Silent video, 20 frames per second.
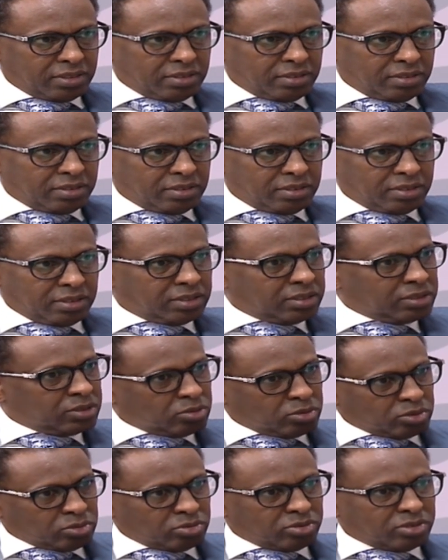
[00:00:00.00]
They just
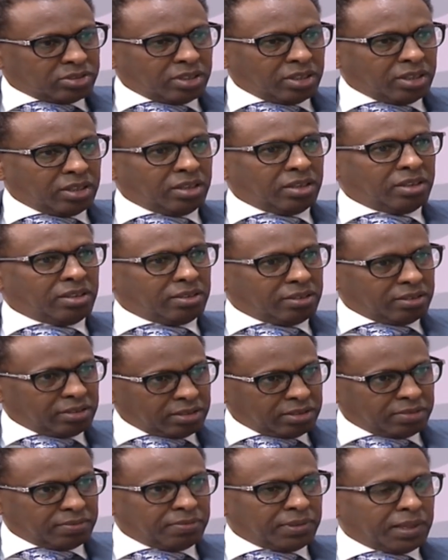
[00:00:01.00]
want to steal.
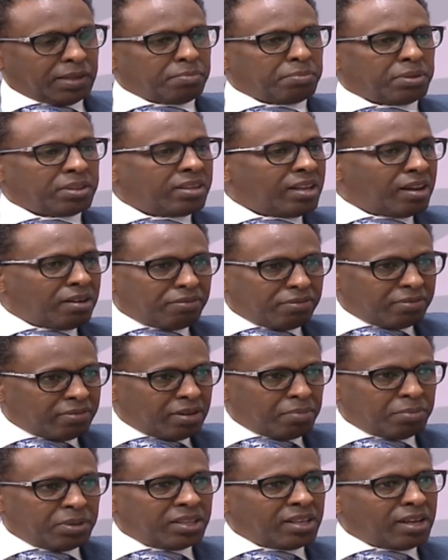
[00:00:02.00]
But they have,
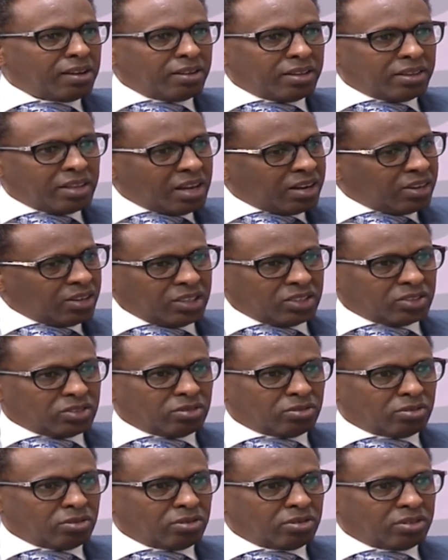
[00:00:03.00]
I mean, they're, they're rich,
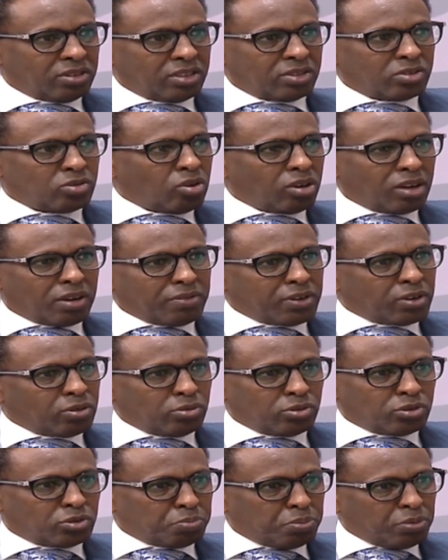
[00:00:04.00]
you know. There's no governor
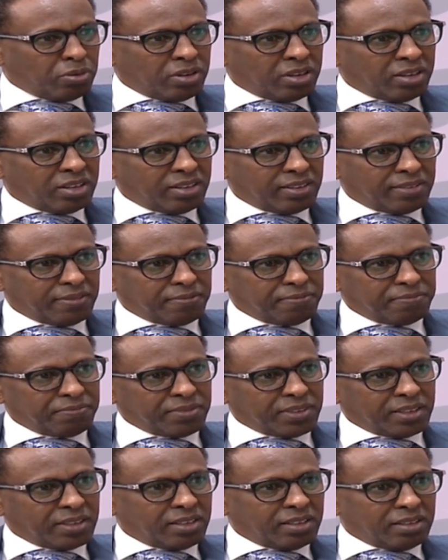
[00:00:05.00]
who is poor. Mm.
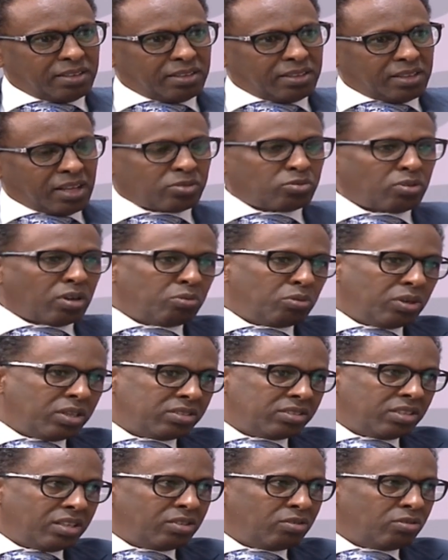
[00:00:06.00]
That's why we are
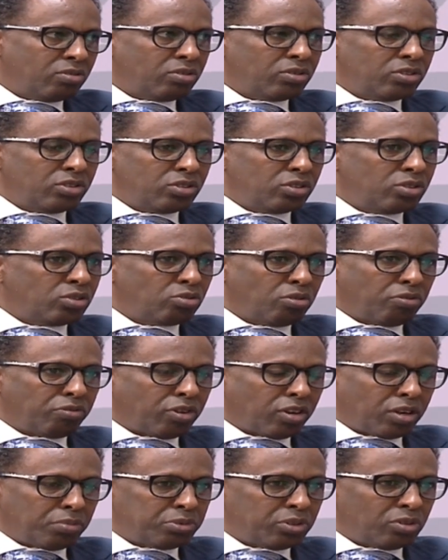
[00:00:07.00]
saying, you know, this issue of
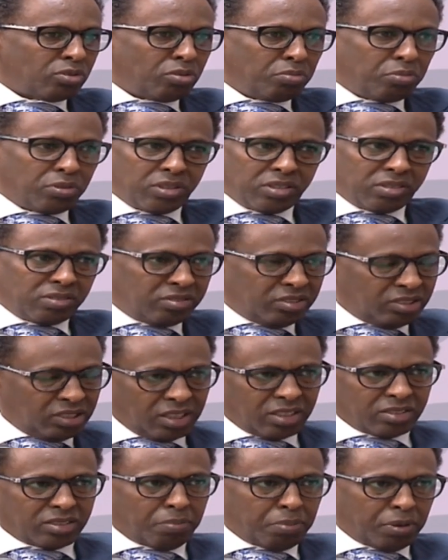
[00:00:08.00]
corruption, nobody's
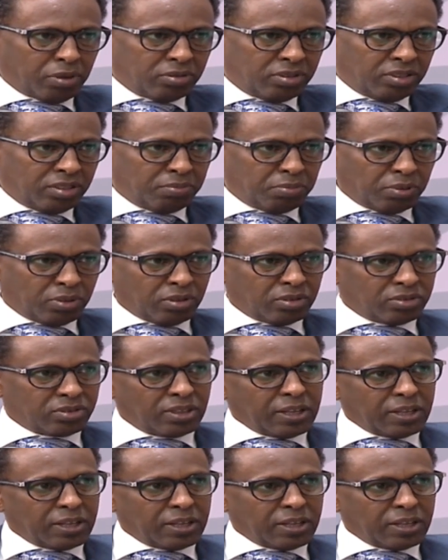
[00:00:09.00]
serious about it because